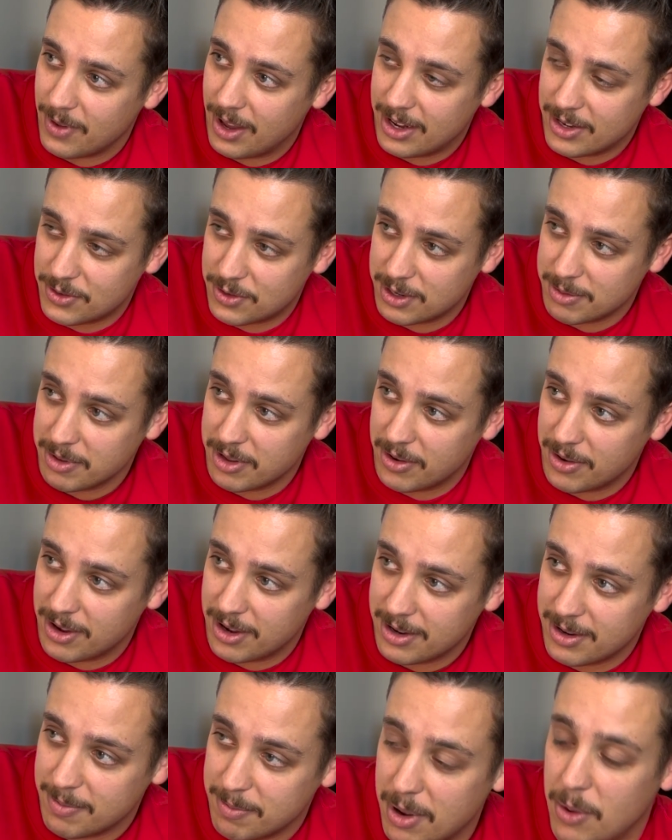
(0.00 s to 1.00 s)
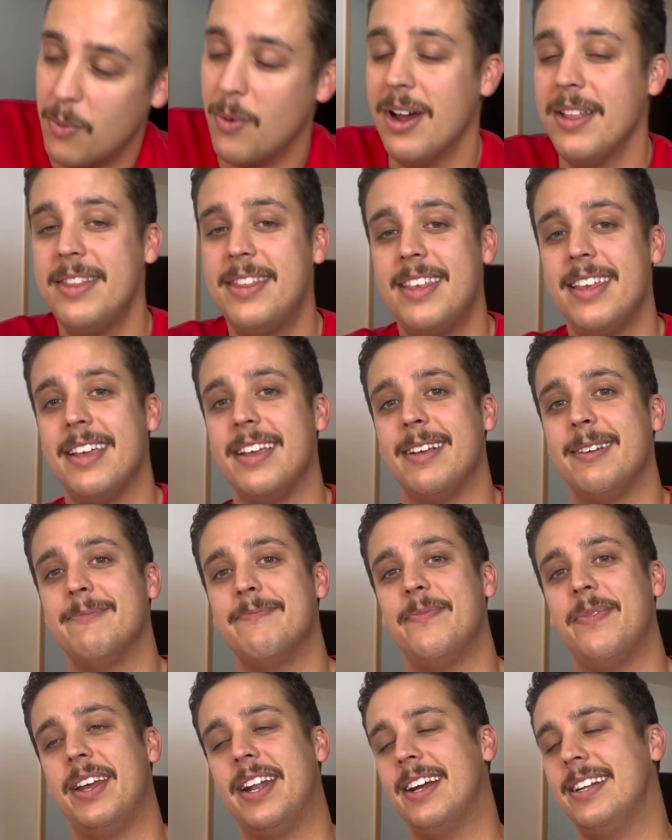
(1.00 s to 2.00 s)
Extremely wrong. But one thing
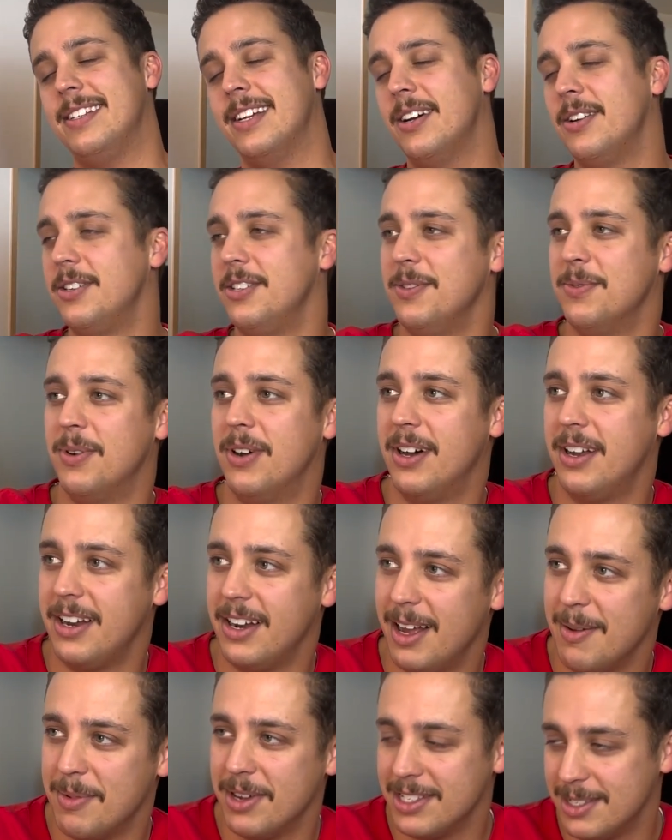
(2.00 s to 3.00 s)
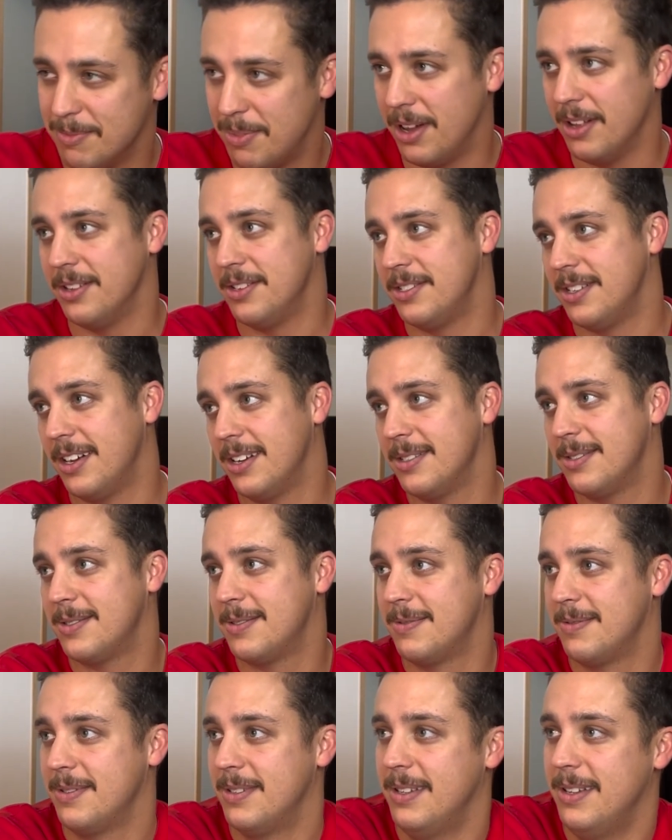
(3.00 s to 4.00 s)
that I doubted you on, and I must apologize.
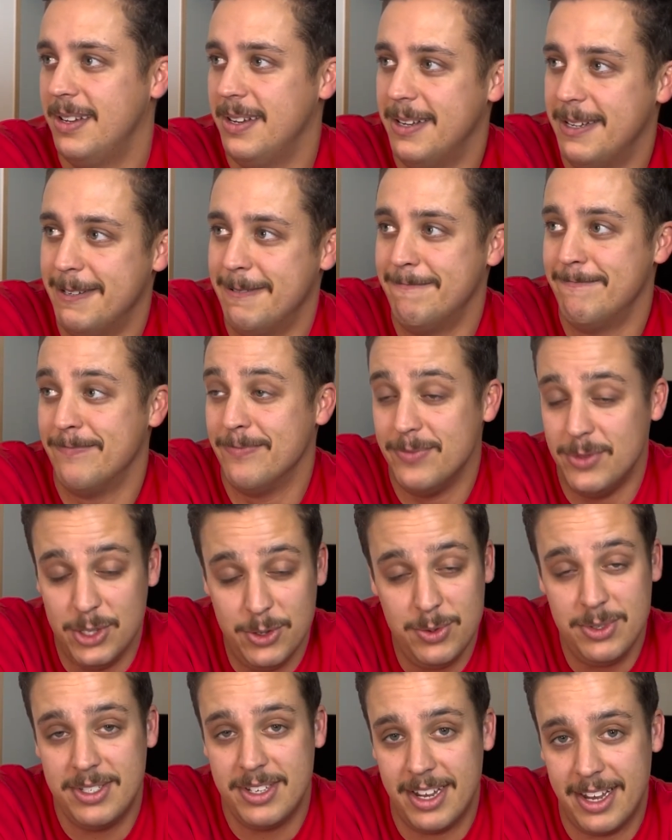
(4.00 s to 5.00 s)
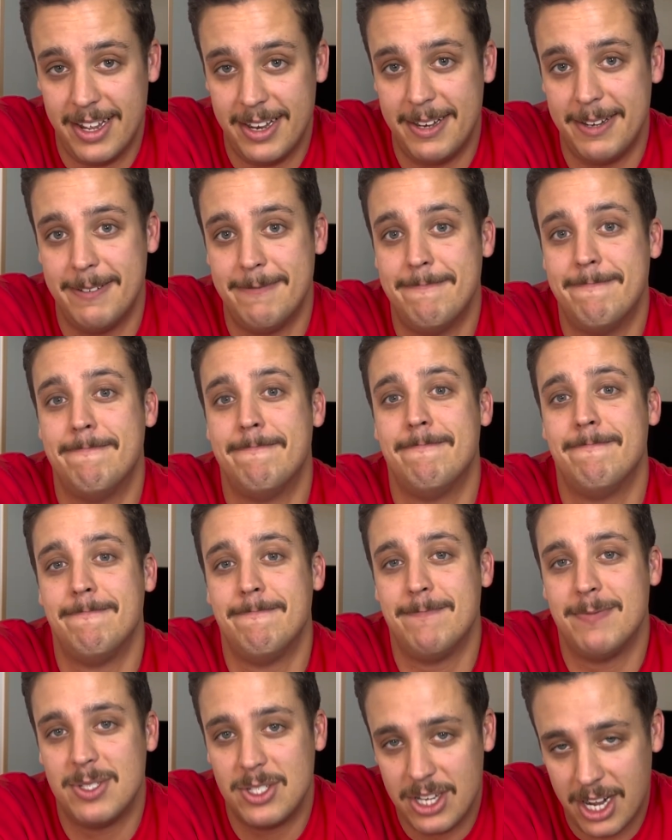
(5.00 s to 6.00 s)
You said
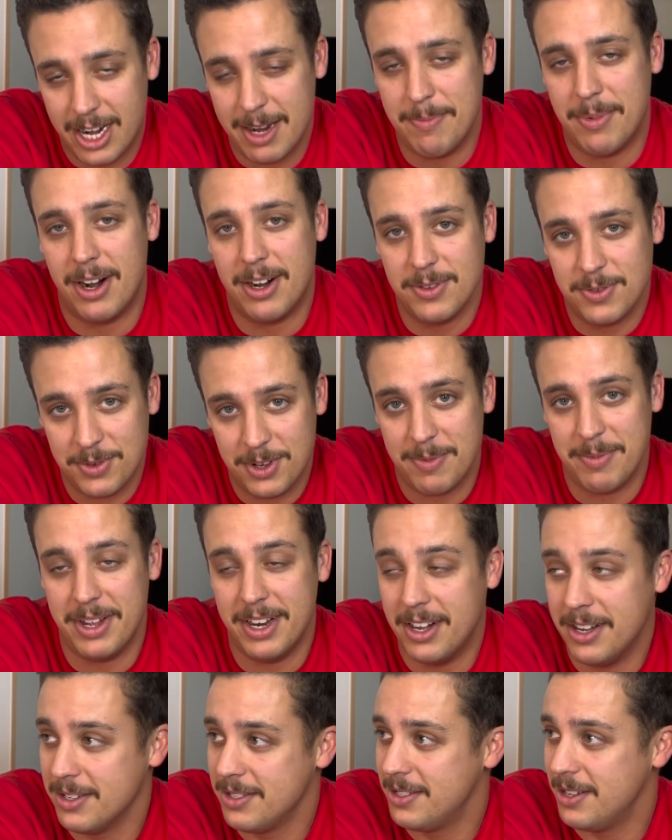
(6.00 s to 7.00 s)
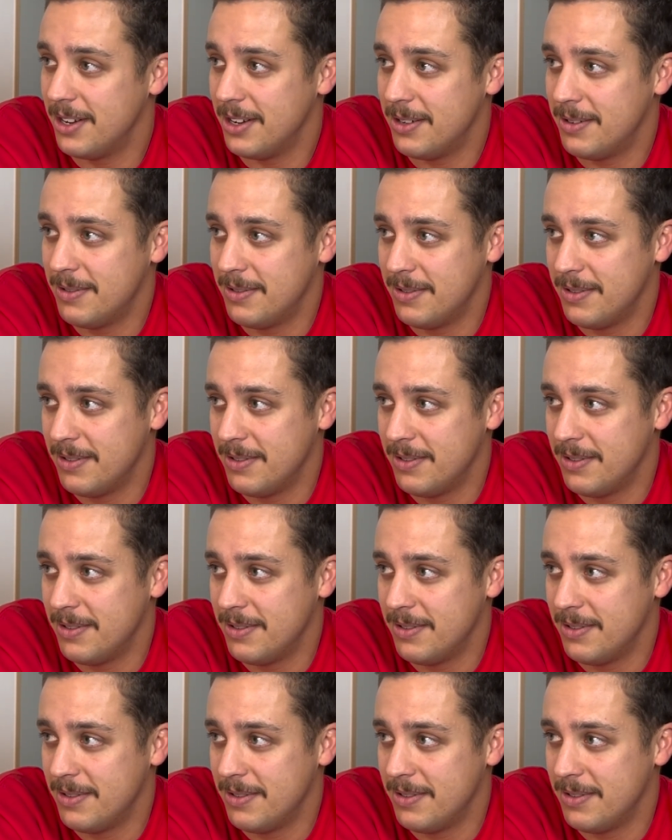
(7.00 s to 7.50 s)
Scottie Barnes was going to be an all-star.